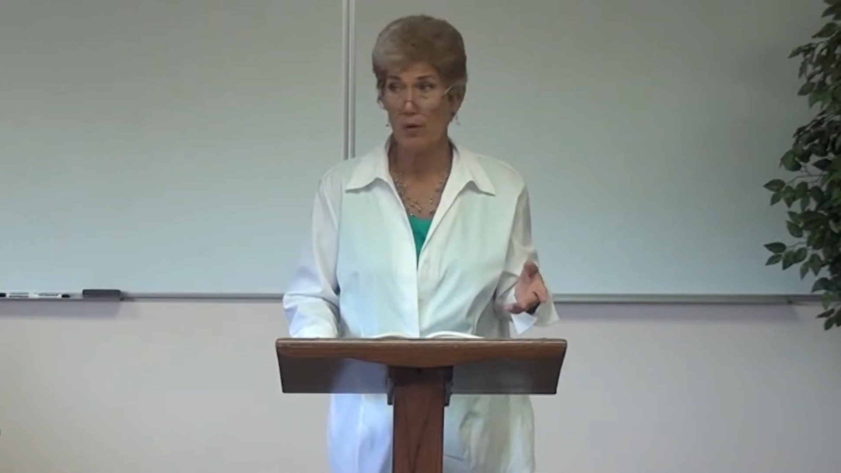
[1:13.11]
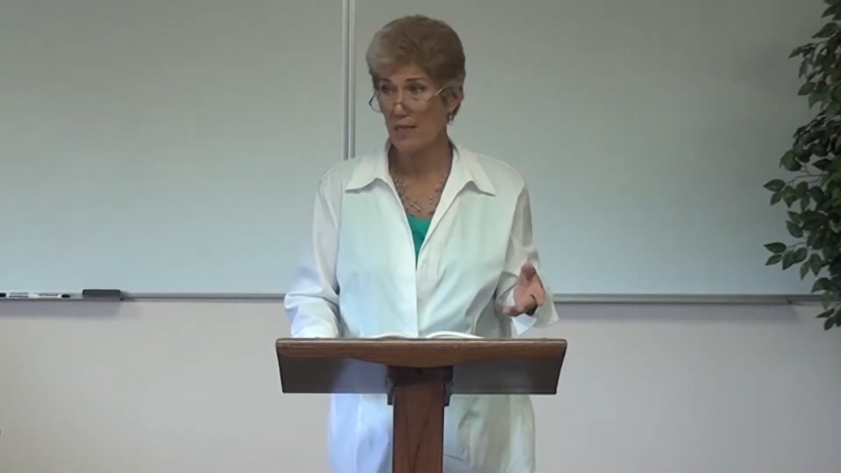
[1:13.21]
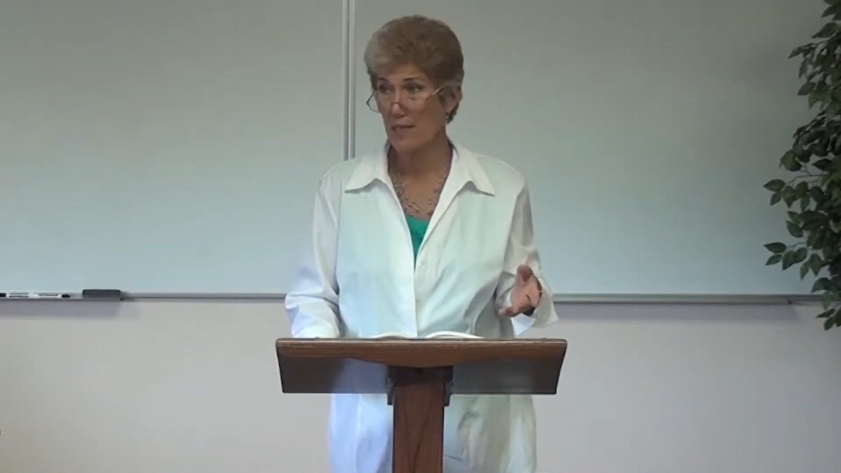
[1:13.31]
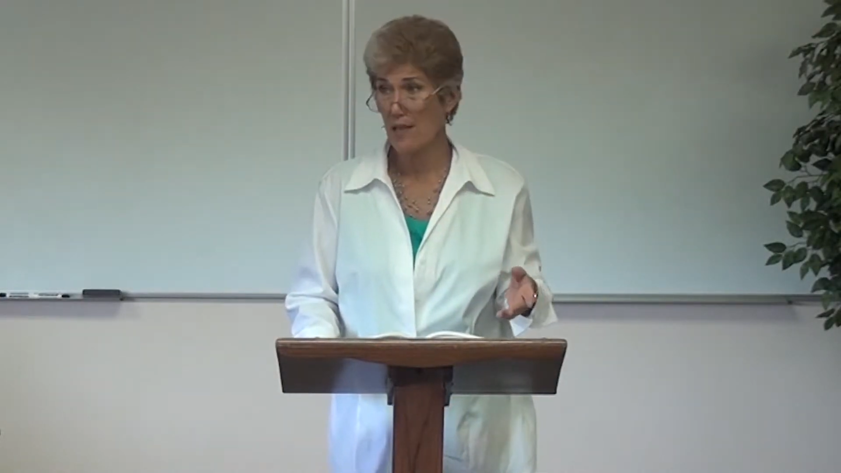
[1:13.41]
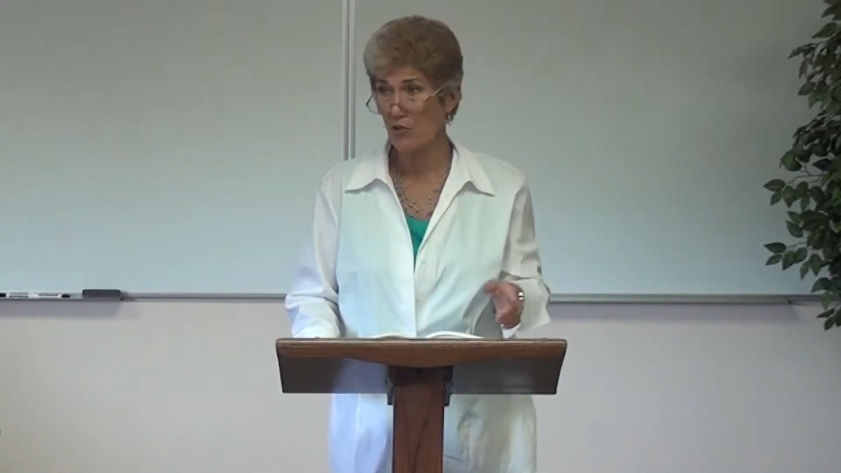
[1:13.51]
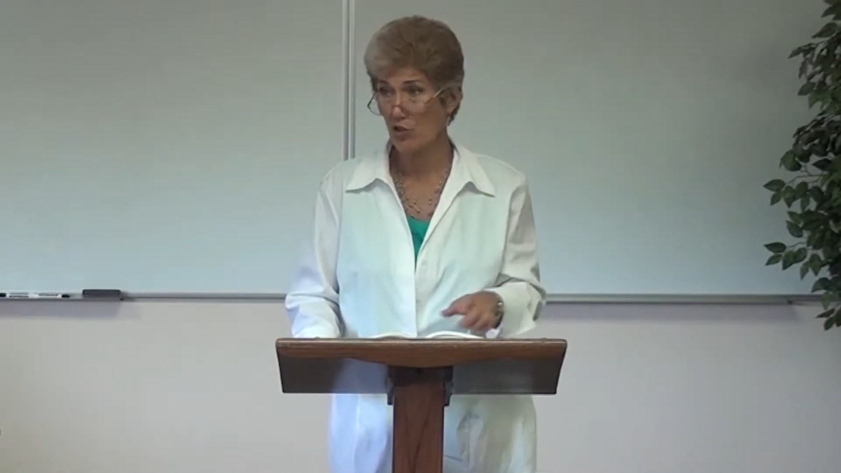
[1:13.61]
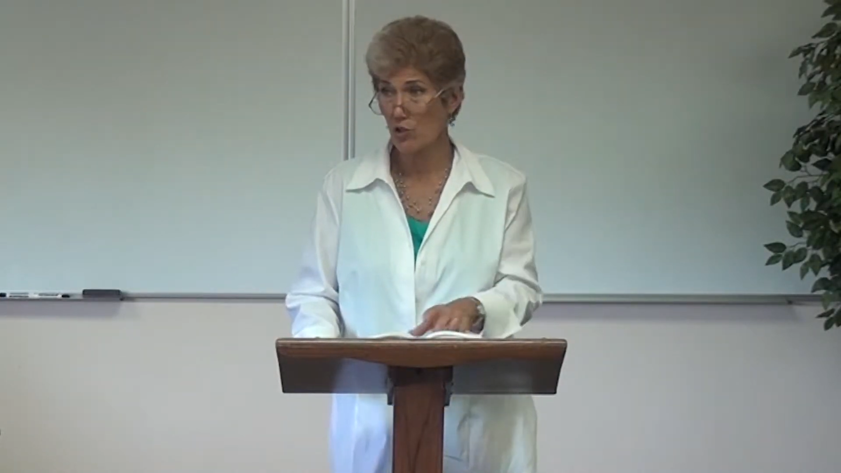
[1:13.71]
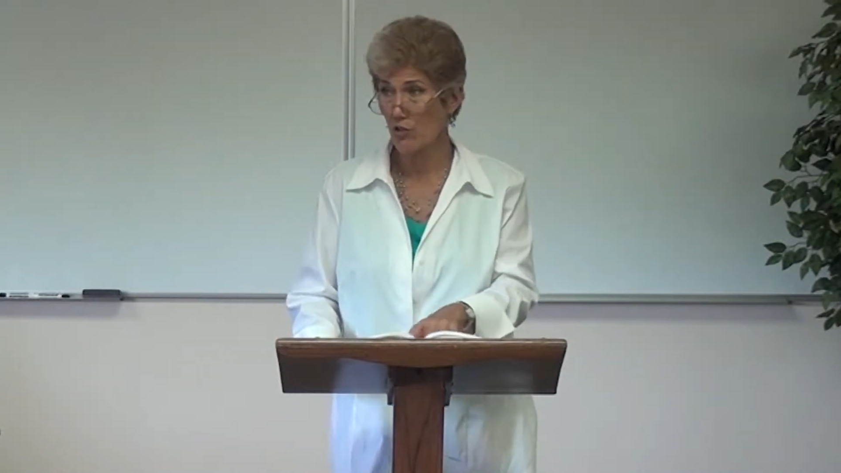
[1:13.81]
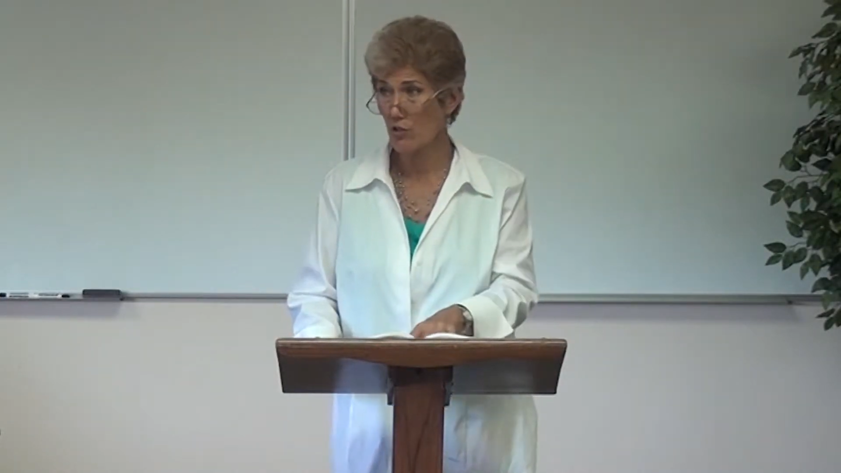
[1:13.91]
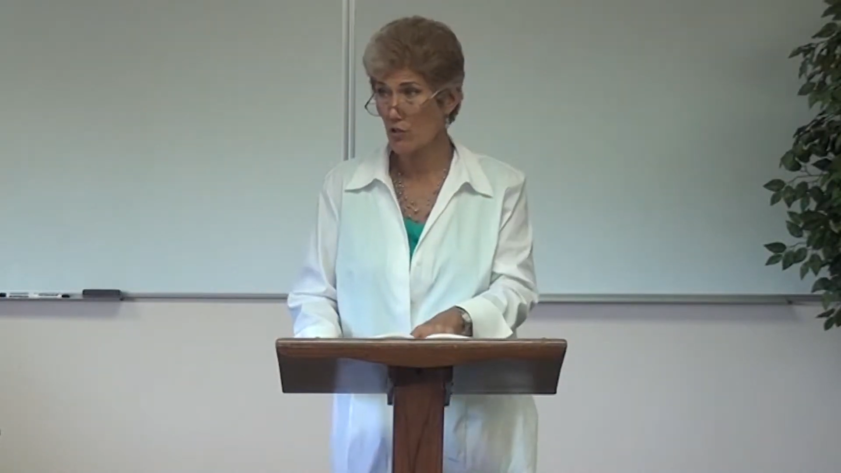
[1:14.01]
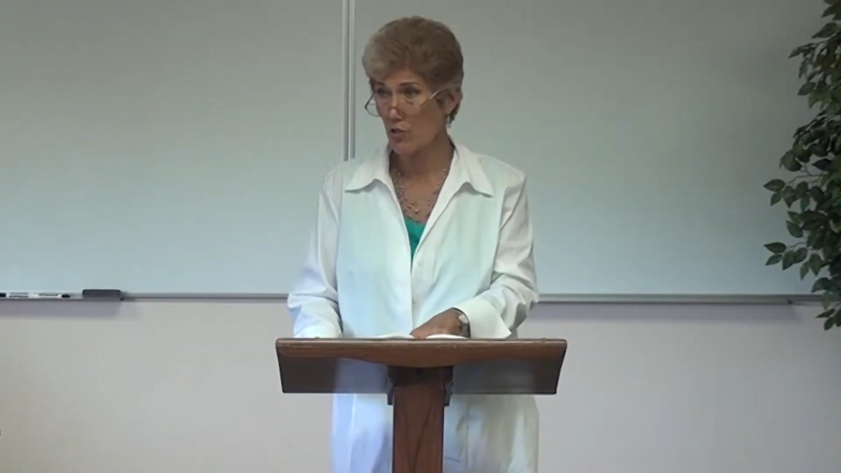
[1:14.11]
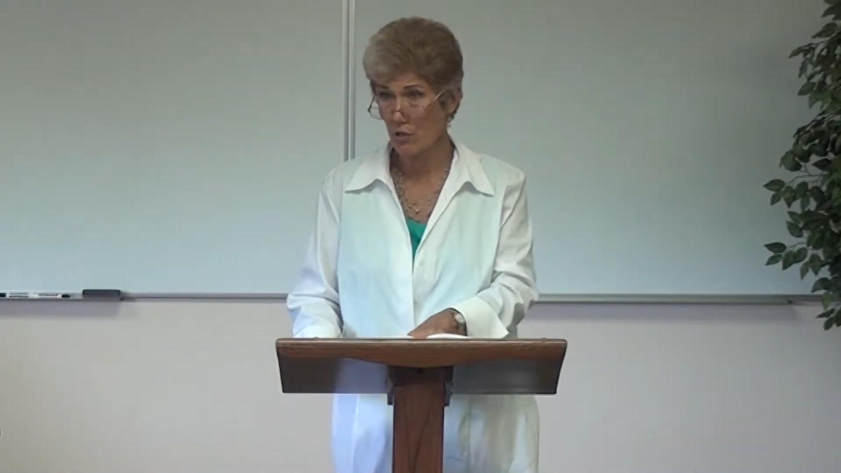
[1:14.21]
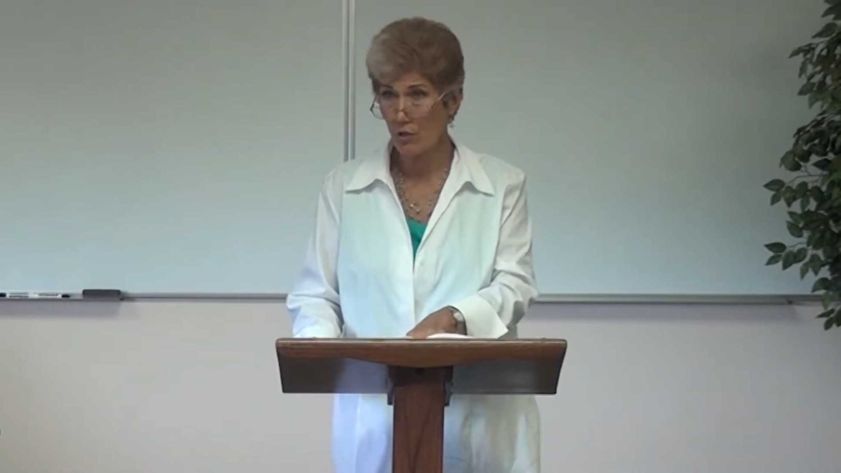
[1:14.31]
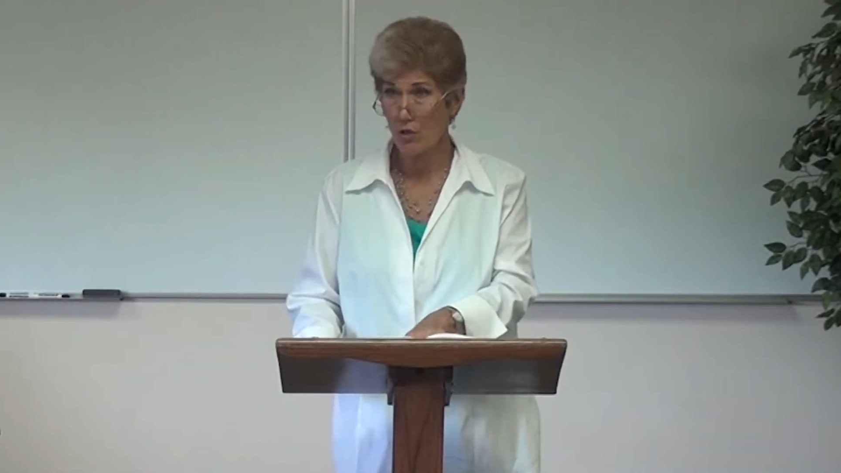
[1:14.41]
breaking down sugars.